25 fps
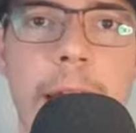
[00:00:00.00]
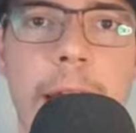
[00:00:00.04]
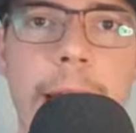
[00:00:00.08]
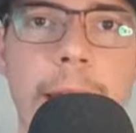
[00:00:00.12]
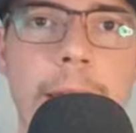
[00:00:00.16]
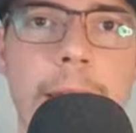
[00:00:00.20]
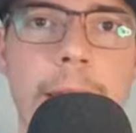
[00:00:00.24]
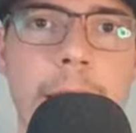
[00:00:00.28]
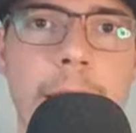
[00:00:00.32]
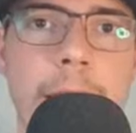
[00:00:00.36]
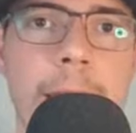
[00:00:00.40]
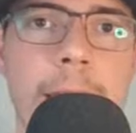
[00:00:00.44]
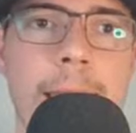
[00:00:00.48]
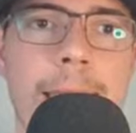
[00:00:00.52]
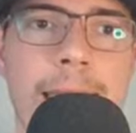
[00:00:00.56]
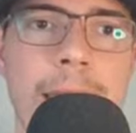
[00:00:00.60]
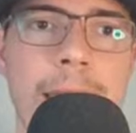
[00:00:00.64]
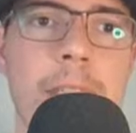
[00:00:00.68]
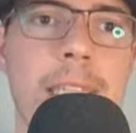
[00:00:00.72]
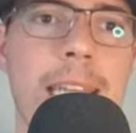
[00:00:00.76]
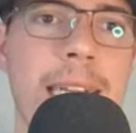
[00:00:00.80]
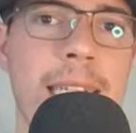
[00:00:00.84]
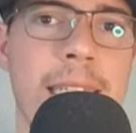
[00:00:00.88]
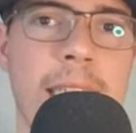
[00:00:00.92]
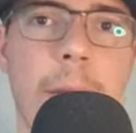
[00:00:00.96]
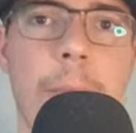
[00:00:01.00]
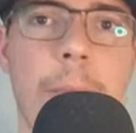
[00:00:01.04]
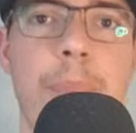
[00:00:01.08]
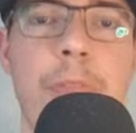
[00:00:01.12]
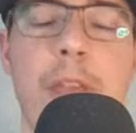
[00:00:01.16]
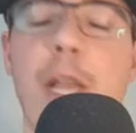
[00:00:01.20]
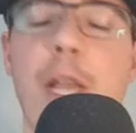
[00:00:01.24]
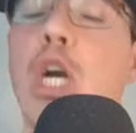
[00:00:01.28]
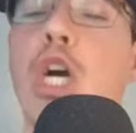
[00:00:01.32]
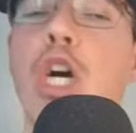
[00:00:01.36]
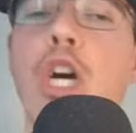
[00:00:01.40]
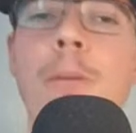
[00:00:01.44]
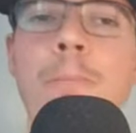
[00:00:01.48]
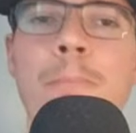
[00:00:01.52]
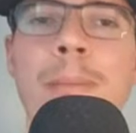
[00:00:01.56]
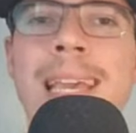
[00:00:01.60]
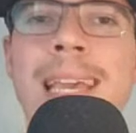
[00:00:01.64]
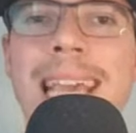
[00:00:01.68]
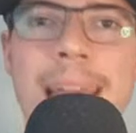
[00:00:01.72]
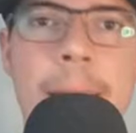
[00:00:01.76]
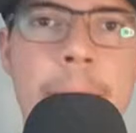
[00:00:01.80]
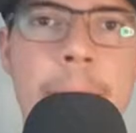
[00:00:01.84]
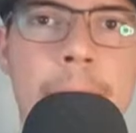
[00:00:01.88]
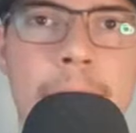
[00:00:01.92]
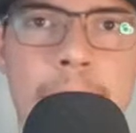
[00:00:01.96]
of days, because it seems like something could
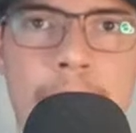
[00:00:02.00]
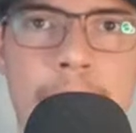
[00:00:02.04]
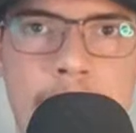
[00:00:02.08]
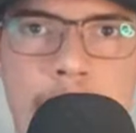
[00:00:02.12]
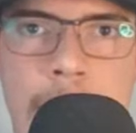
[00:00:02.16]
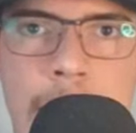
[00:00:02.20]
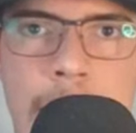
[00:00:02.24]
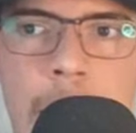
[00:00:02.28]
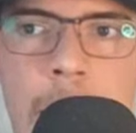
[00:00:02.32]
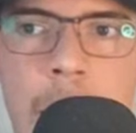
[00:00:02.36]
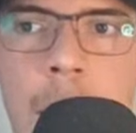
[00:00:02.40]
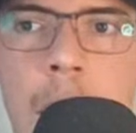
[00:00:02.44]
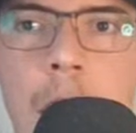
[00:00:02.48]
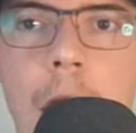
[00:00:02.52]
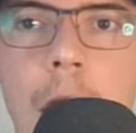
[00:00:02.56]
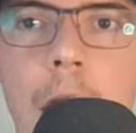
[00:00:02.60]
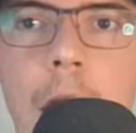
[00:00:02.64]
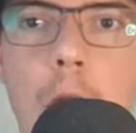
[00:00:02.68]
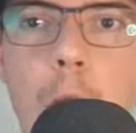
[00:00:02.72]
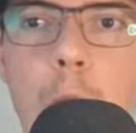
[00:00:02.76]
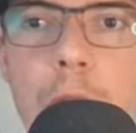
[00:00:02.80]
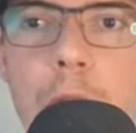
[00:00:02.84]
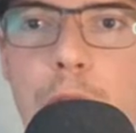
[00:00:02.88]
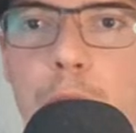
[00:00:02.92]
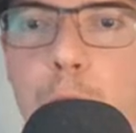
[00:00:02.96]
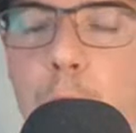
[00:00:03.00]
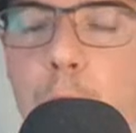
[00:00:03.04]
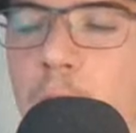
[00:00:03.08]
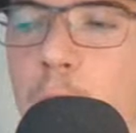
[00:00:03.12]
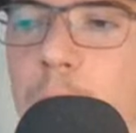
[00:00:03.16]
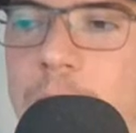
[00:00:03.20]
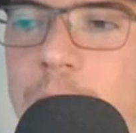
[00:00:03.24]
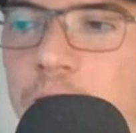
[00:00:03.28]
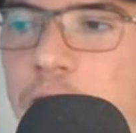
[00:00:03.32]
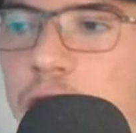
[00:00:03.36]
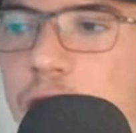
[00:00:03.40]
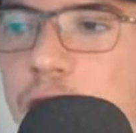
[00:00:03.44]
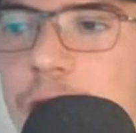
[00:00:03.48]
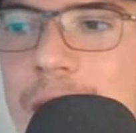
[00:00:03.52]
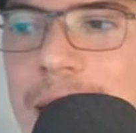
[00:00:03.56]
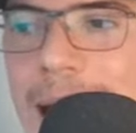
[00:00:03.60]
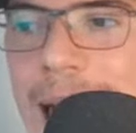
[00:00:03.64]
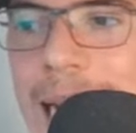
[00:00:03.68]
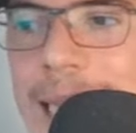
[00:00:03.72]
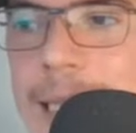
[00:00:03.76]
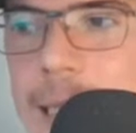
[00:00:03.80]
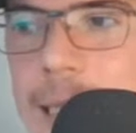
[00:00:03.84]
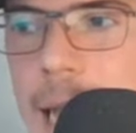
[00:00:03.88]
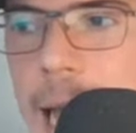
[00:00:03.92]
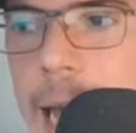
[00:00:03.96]
be imminent there with what we heard
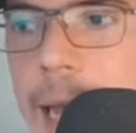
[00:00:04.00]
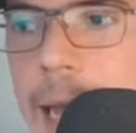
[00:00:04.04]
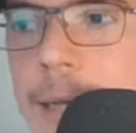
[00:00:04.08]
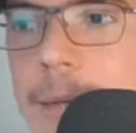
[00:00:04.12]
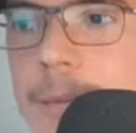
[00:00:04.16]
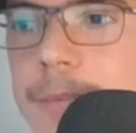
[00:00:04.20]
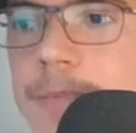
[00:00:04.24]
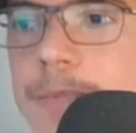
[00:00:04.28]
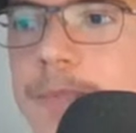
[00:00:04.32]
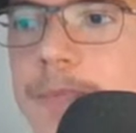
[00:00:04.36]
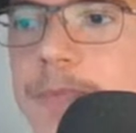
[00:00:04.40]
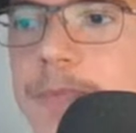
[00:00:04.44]
last night,